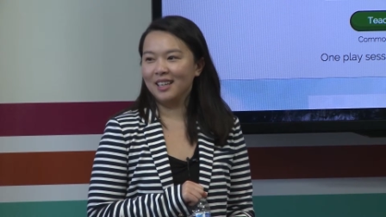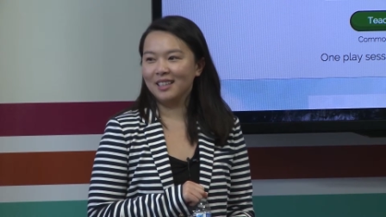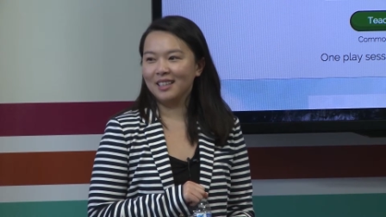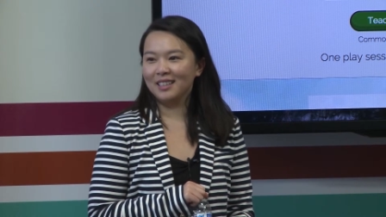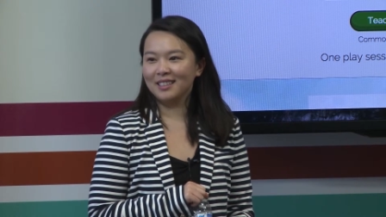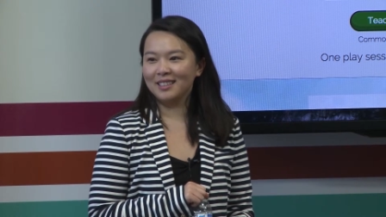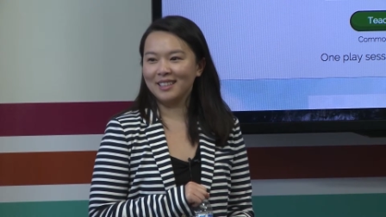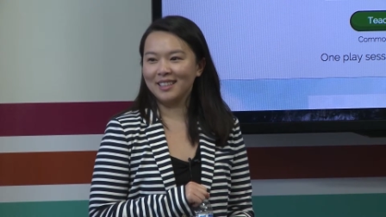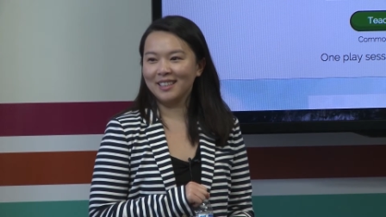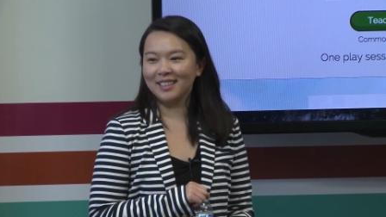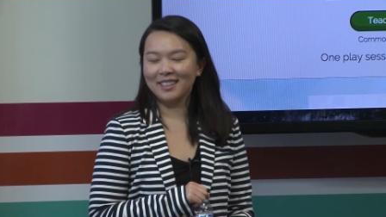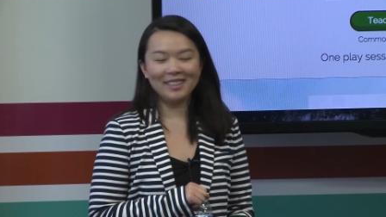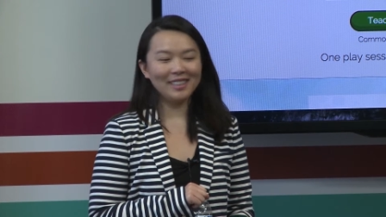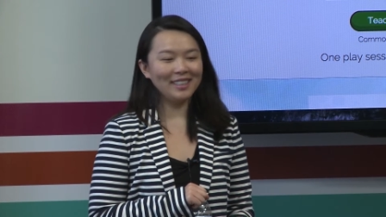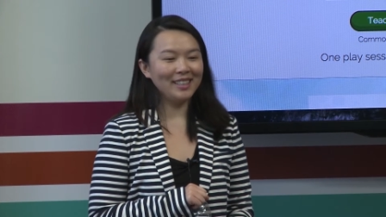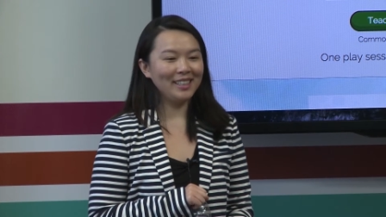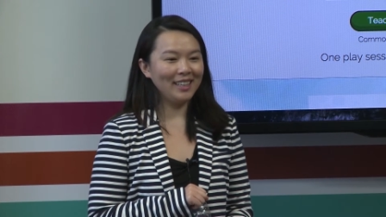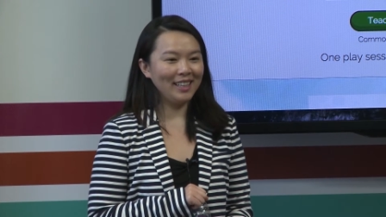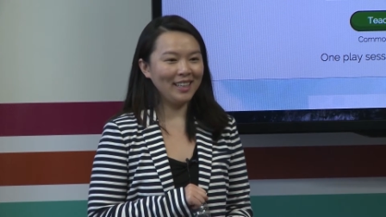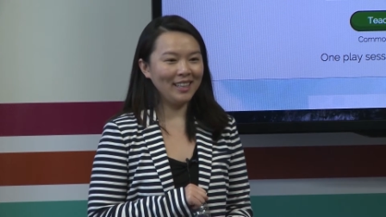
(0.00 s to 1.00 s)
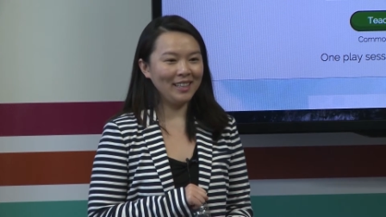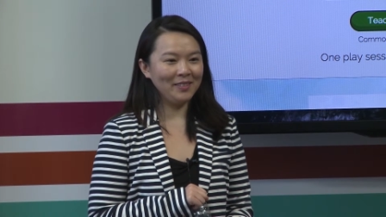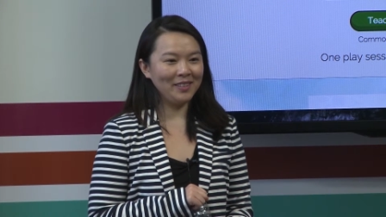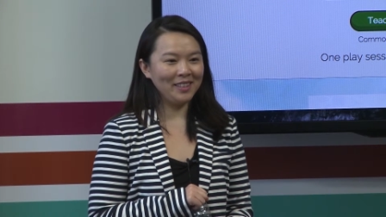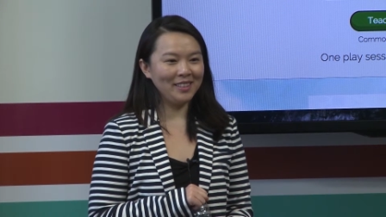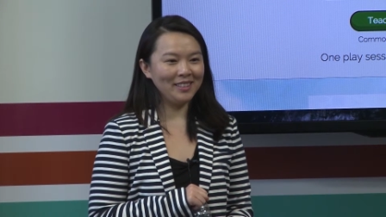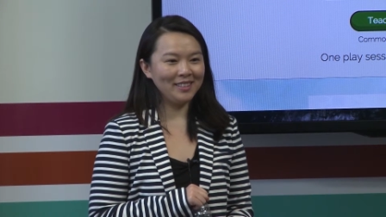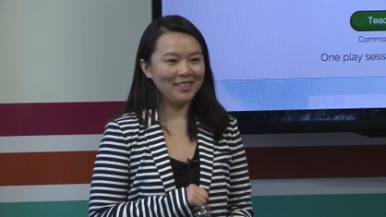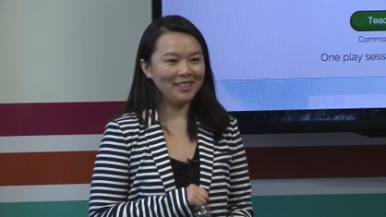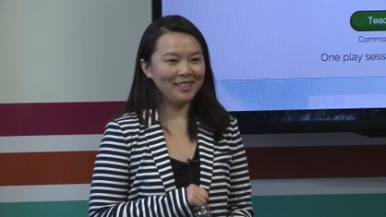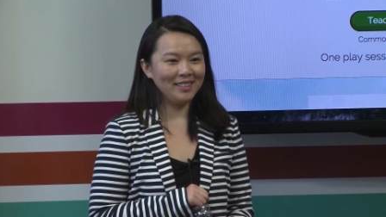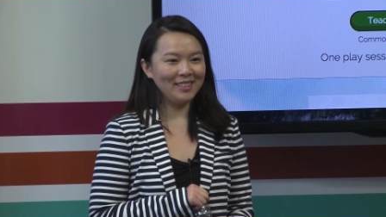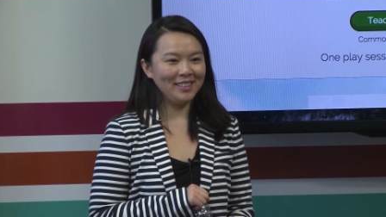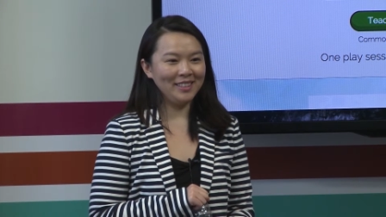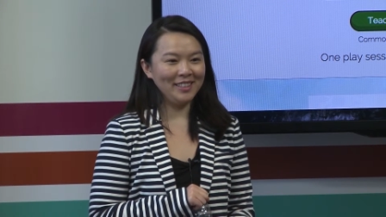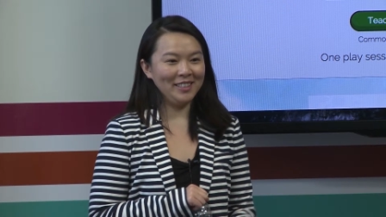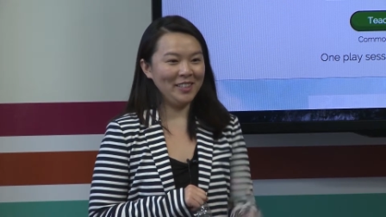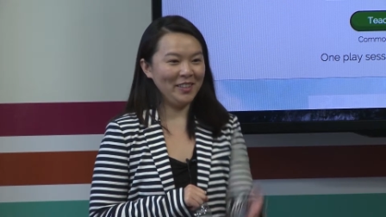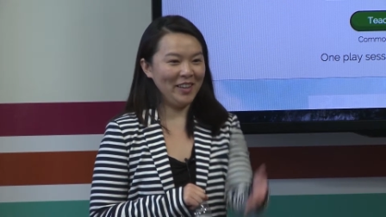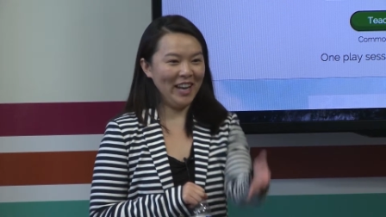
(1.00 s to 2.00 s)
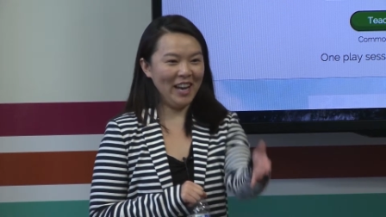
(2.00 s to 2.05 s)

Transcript: Let's see. Anyone else? Do you